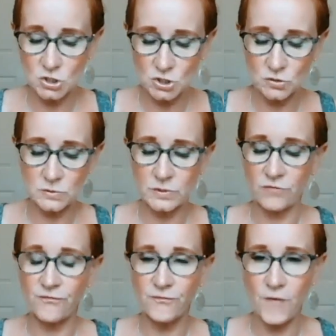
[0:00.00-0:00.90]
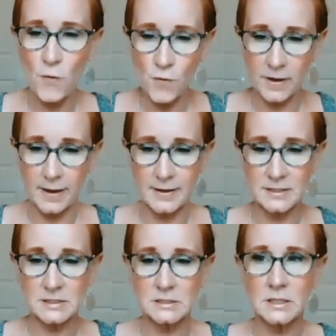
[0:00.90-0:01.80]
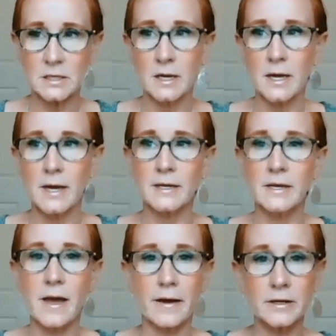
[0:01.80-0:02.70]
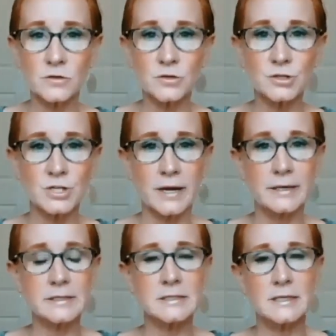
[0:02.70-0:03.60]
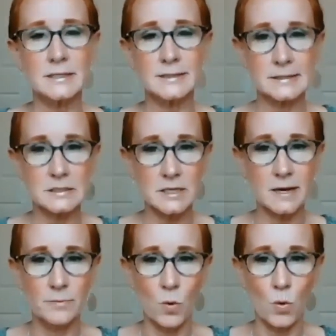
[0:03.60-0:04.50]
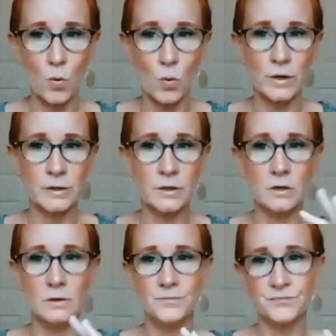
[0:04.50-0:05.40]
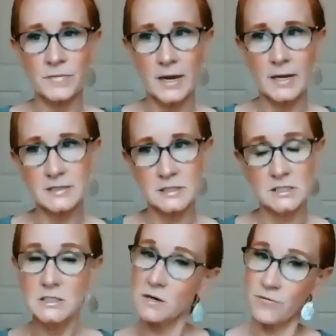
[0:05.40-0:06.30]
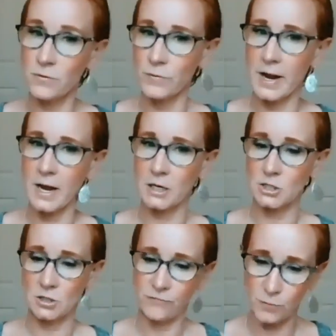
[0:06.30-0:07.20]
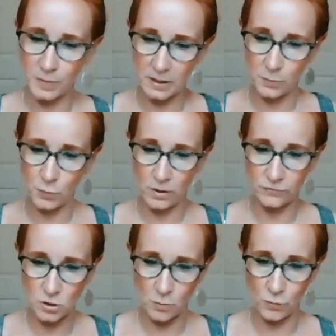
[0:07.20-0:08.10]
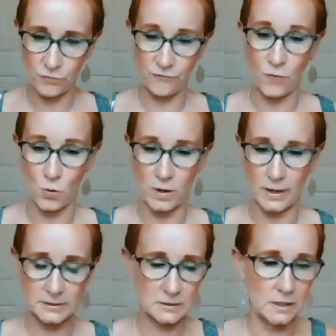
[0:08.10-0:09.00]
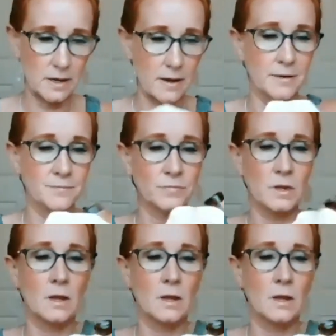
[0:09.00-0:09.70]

issues with focus, an energizing type oil has a different reaction for people who have trouble with focus. Okay,